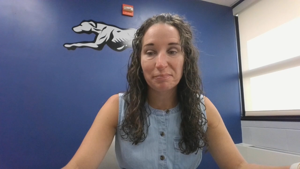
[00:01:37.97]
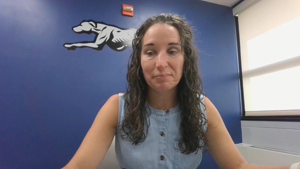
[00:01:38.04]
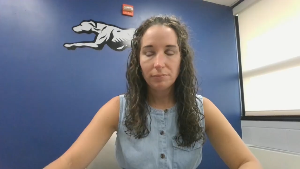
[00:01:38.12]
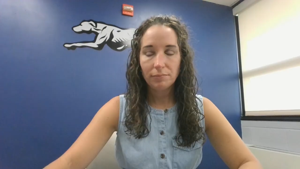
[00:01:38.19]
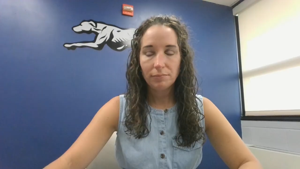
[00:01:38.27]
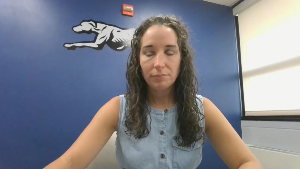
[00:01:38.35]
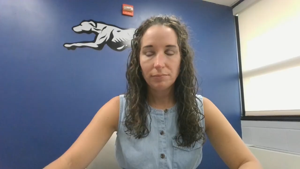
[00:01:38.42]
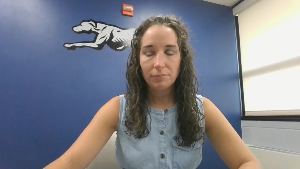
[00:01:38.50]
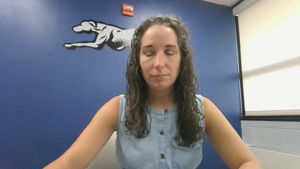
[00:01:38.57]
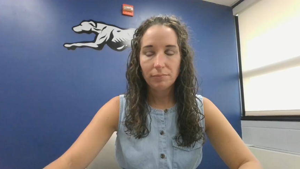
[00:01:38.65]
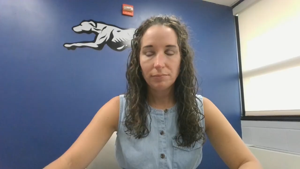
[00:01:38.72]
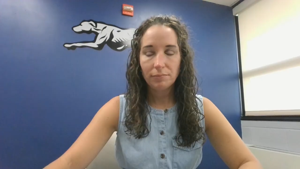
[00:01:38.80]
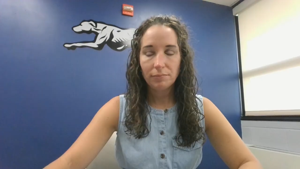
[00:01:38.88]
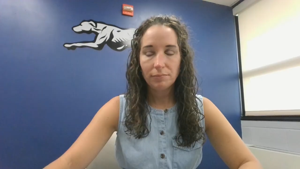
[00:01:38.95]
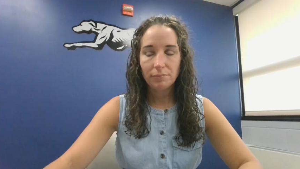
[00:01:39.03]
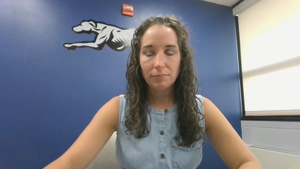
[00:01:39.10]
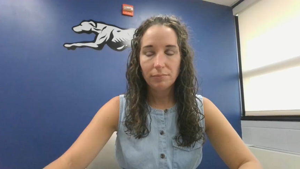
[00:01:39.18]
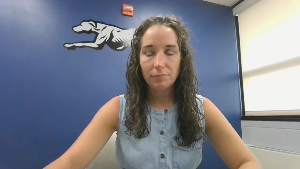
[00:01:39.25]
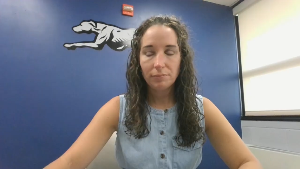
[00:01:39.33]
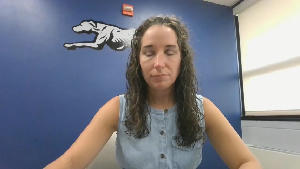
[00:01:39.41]

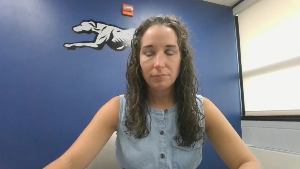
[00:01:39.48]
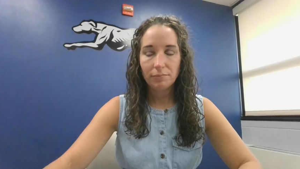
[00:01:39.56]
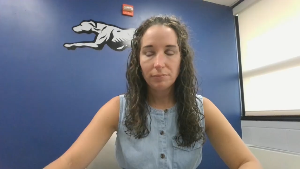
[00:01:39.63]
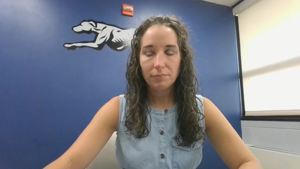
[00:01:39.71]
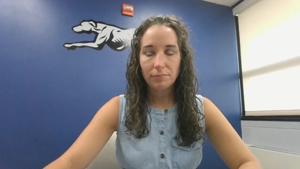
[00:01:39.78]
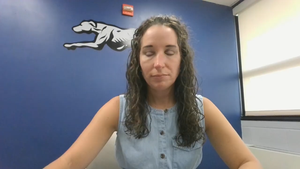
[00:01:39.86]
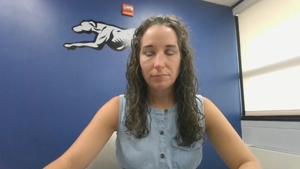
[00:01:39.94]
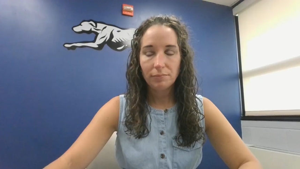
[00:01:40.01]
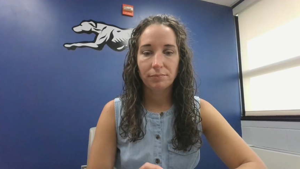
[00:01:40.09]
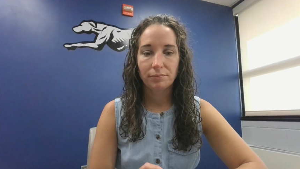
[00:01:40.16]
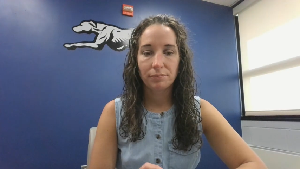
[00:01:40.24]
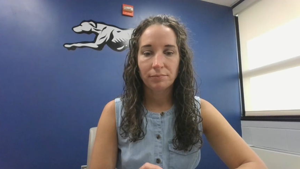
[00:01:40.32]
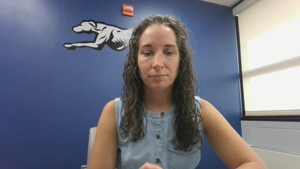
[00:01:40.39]
Nobody speaks.